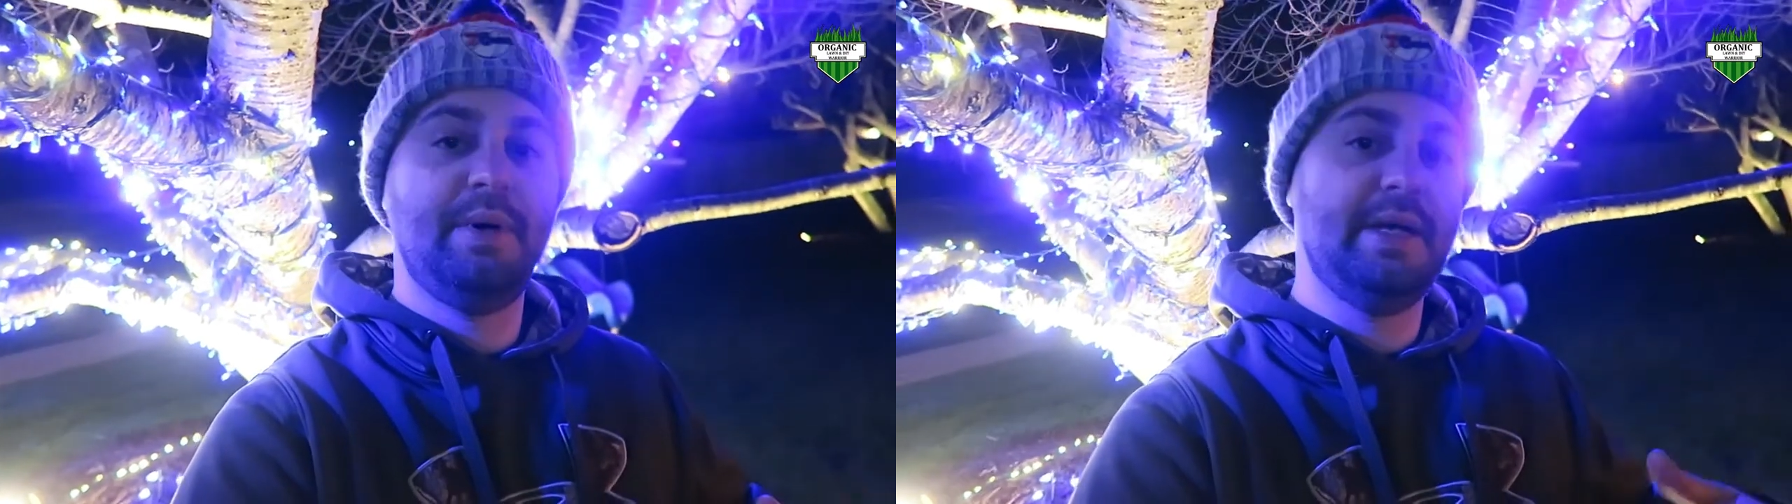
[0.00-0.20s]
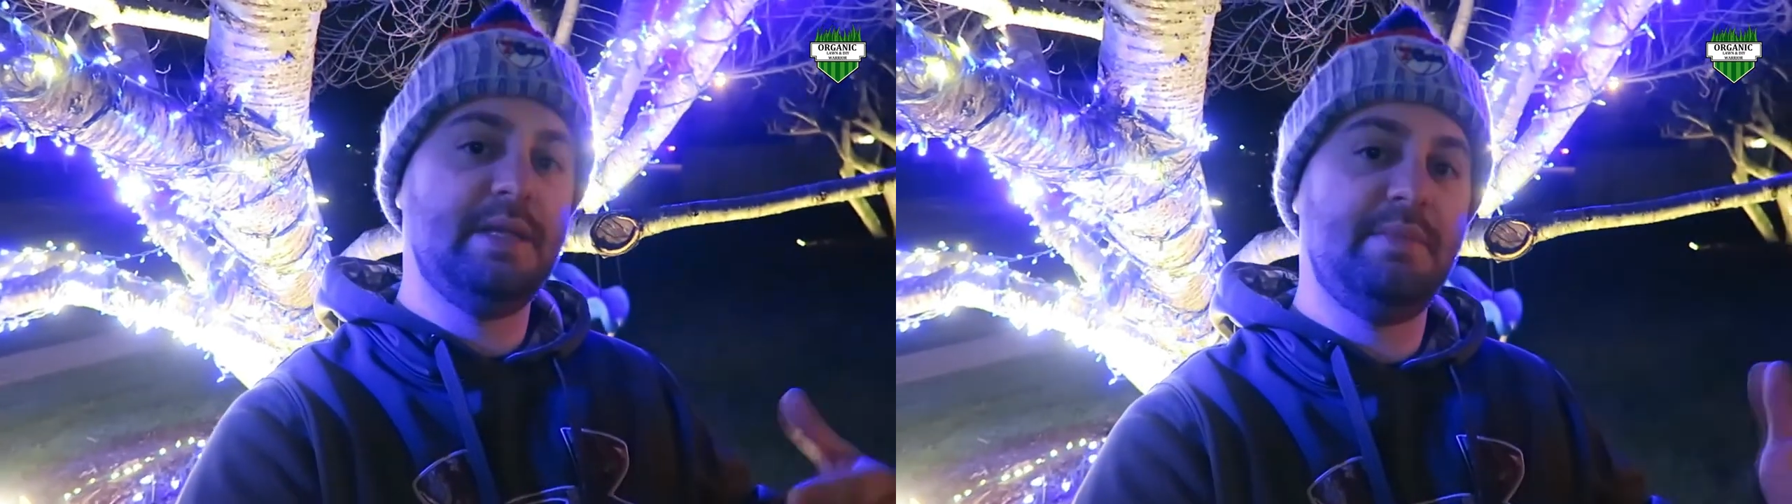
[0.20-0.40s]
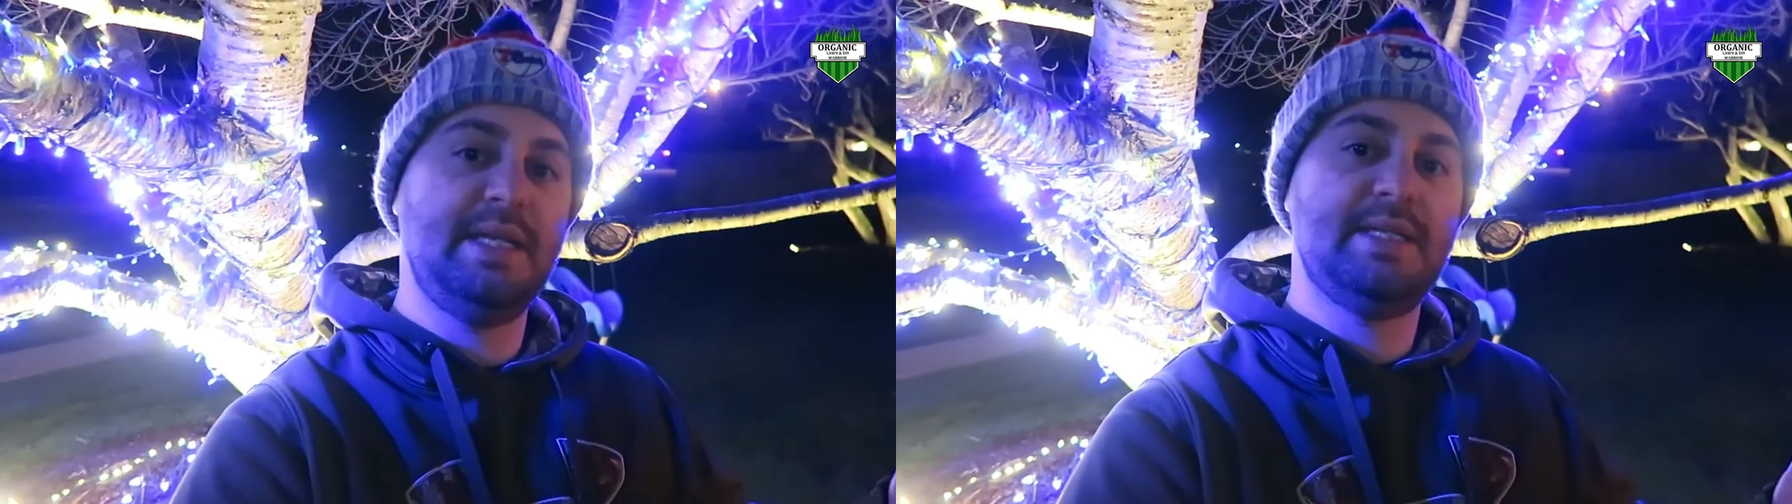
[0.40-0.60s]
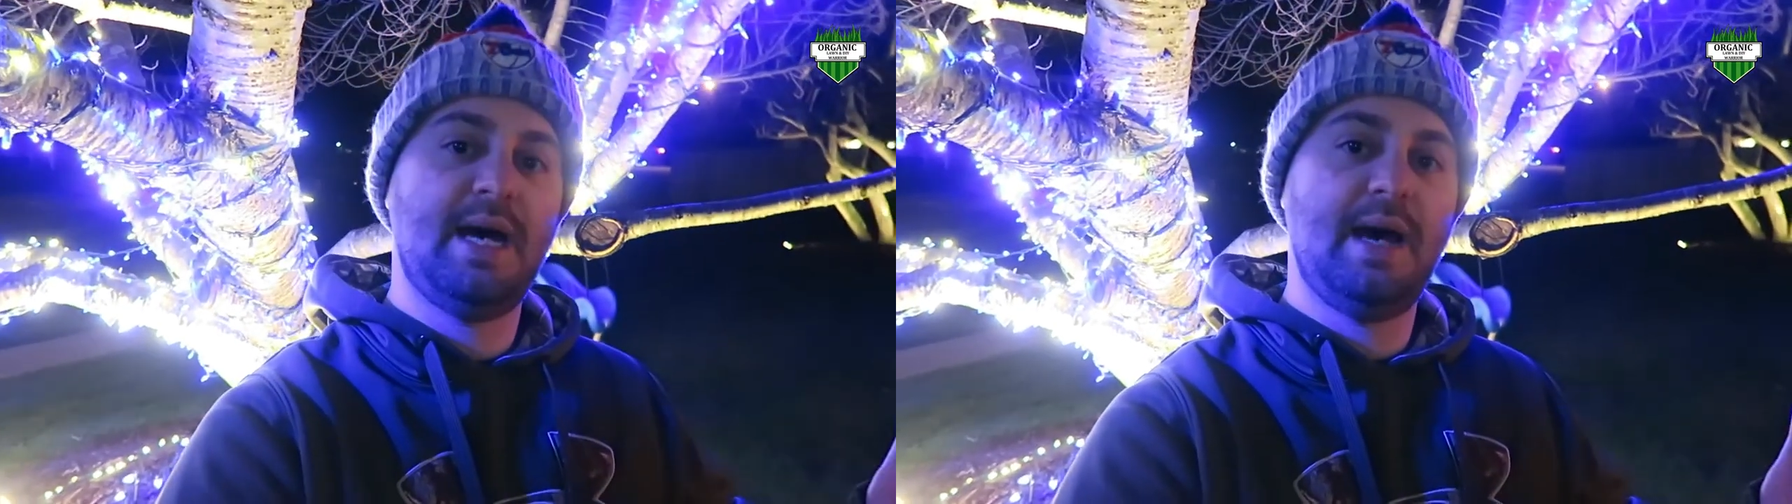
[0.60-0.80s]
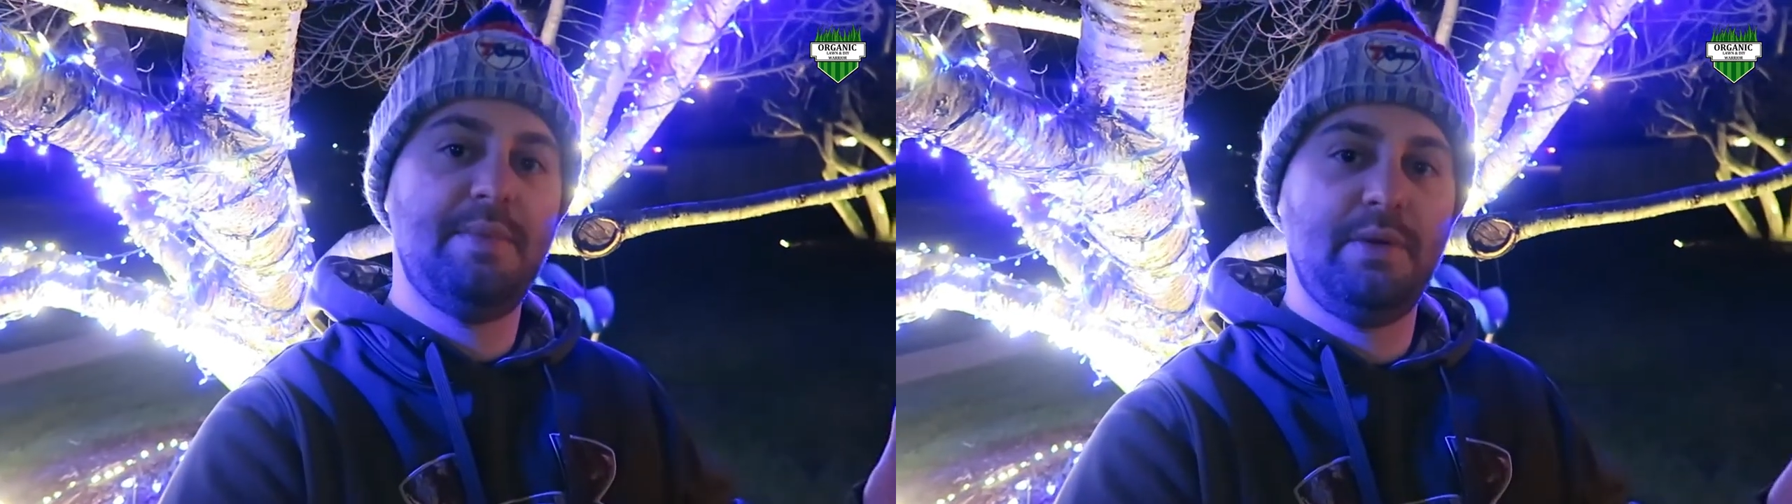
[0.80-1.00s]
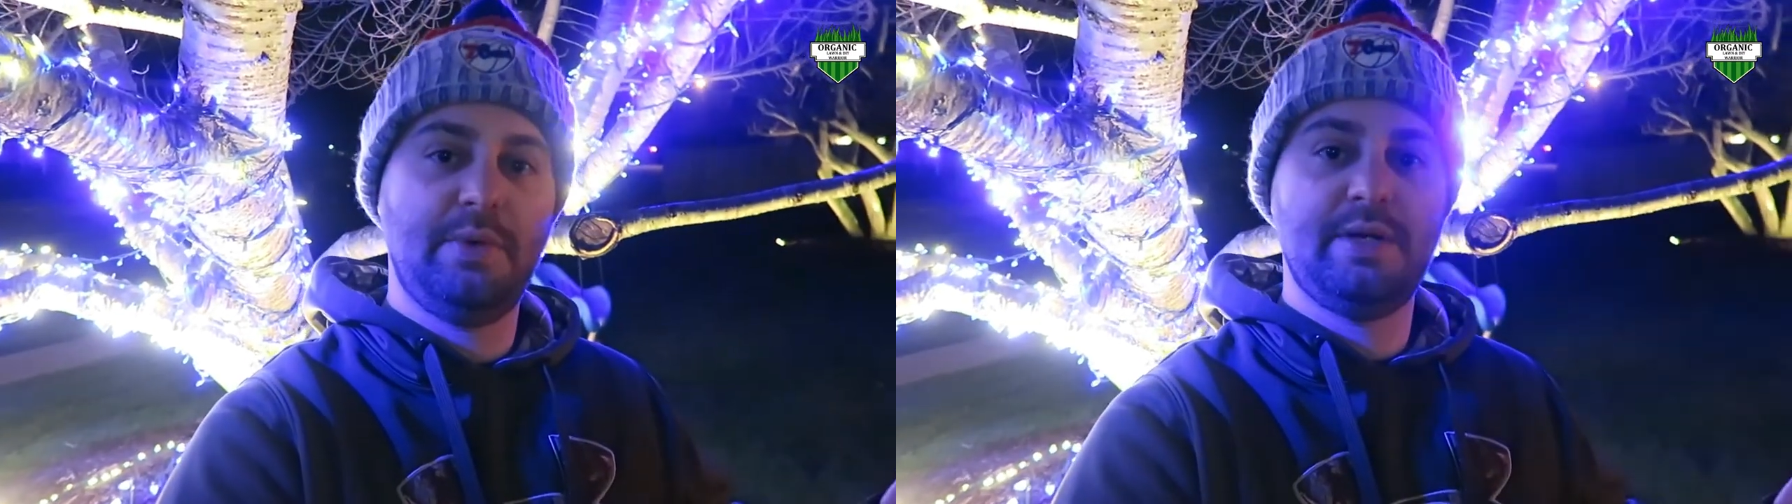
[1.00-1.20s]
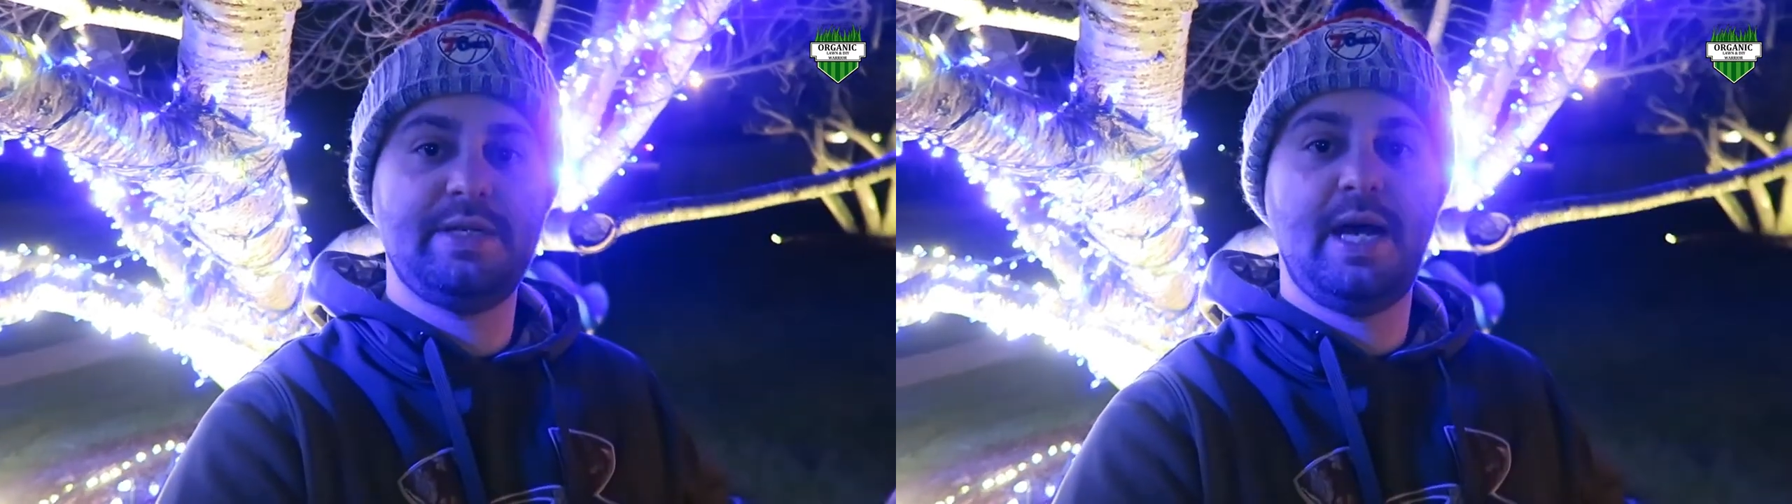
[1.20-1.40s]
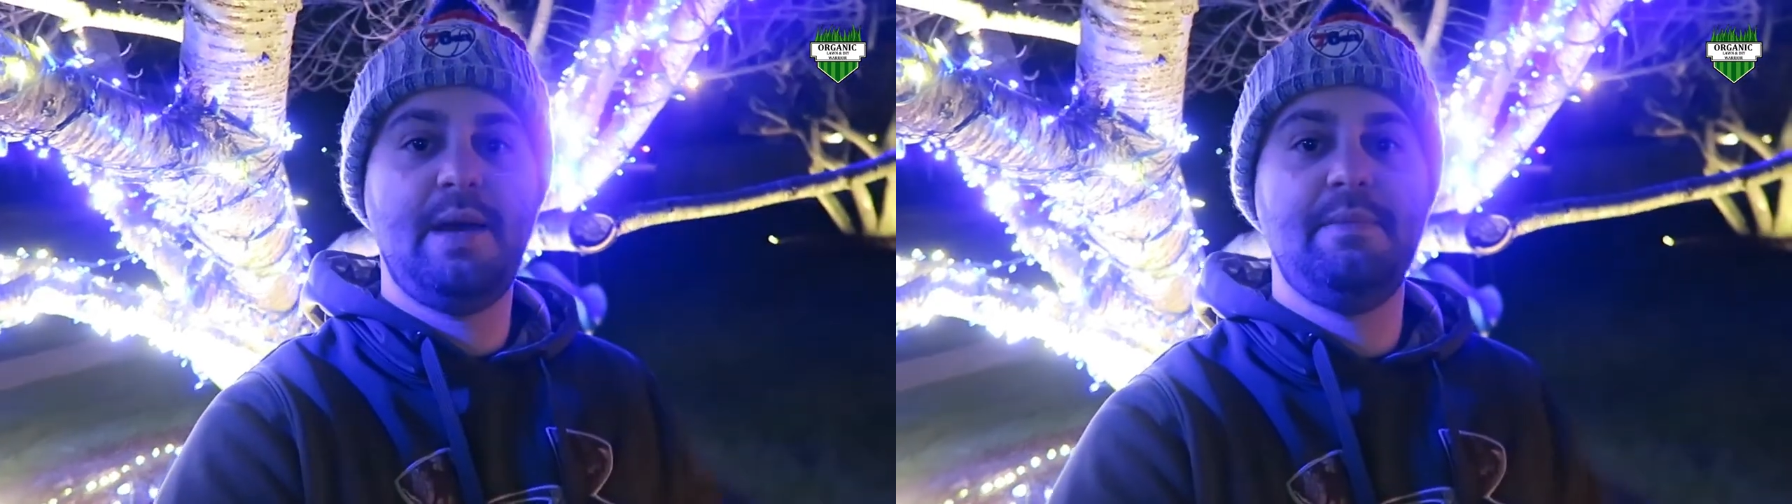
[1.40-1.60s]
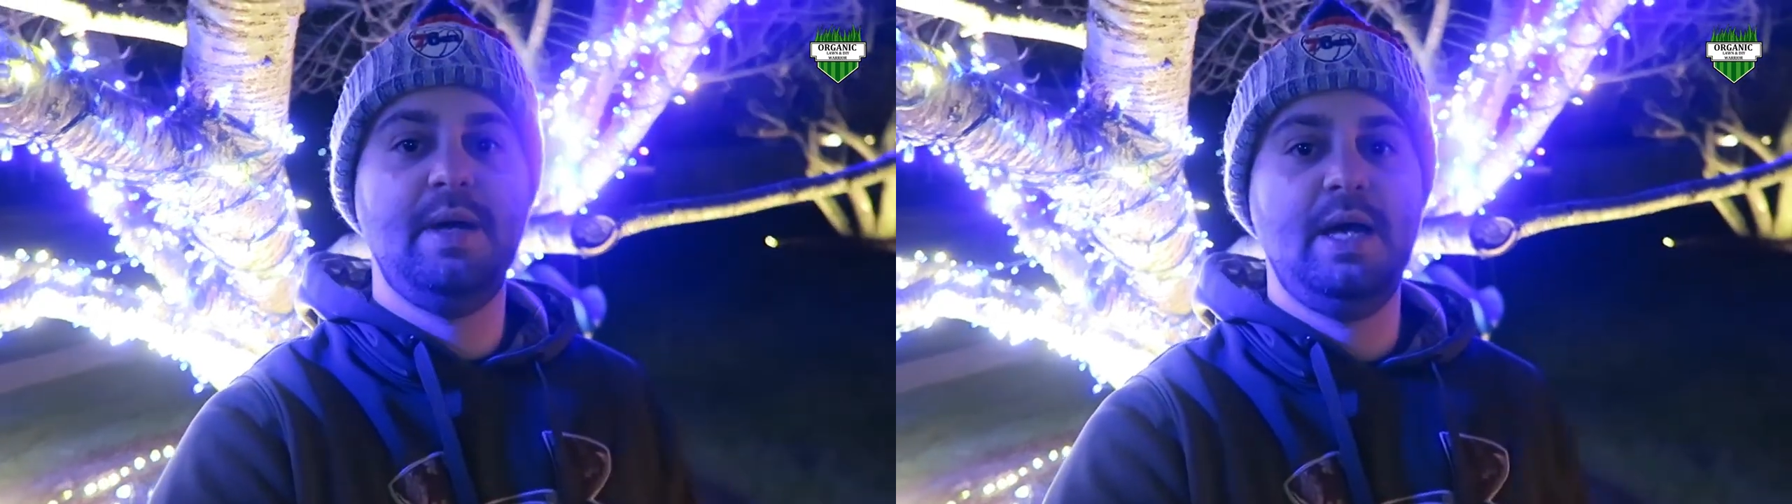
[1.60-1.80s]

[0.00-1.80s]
But in the meantime, in the wintertime,